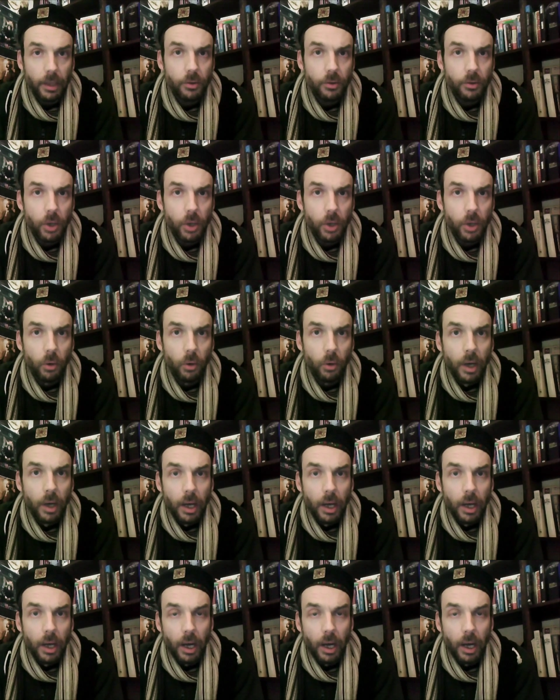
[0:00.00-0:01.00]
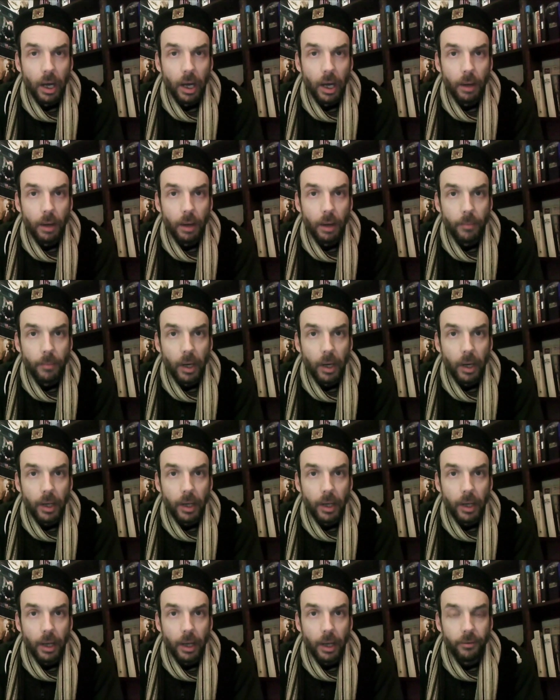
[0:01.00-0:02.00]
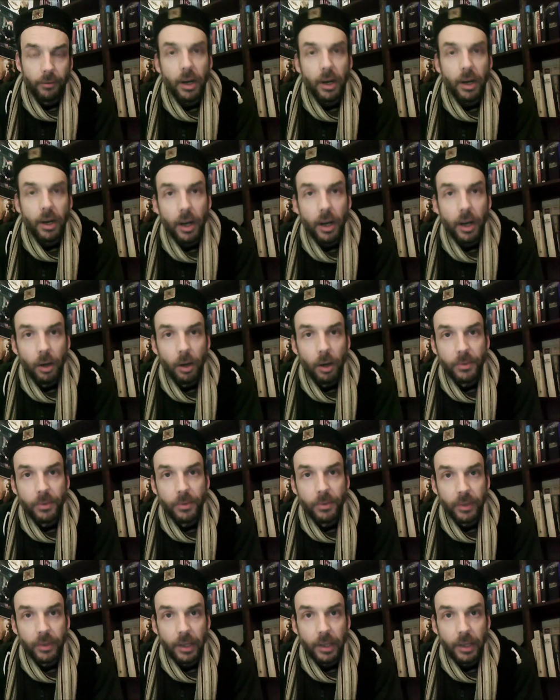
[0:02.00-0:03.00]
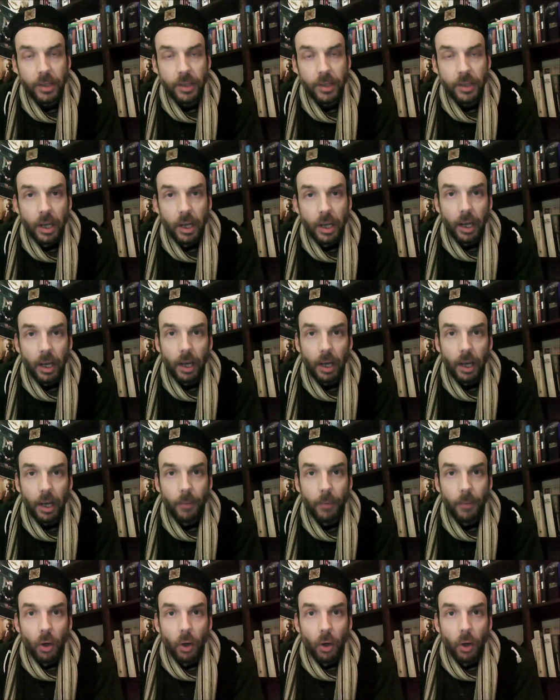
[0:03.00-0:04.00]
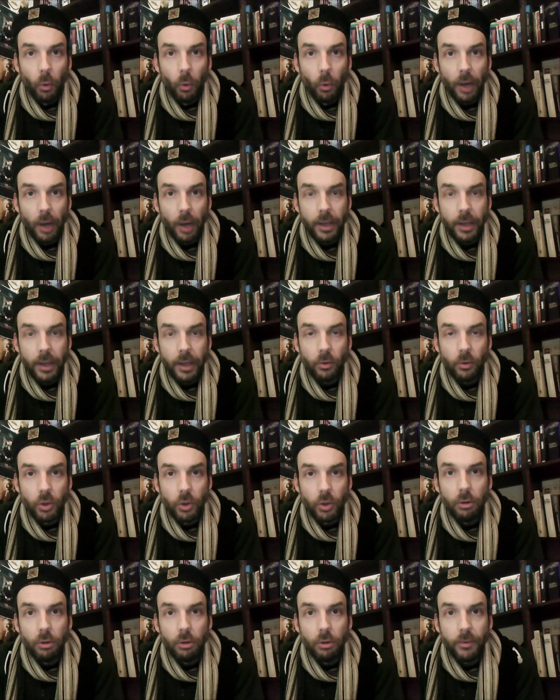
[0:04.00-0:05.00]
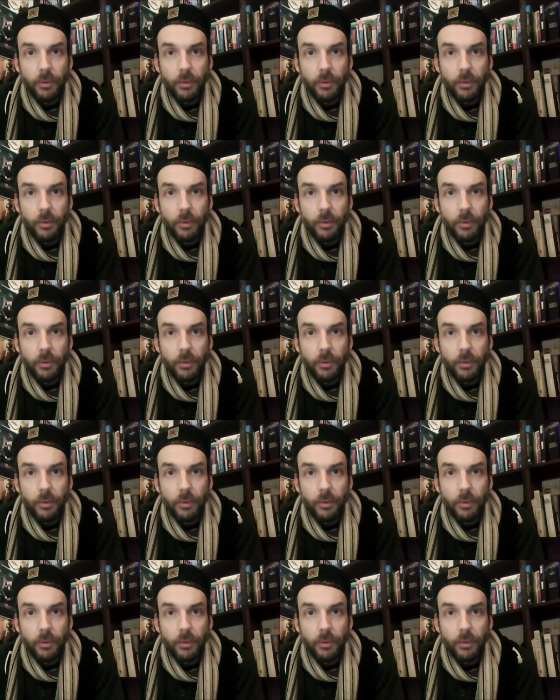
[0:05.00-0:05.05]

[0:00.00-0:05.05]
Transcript: So um, I have very high hopes for this. Um, I think two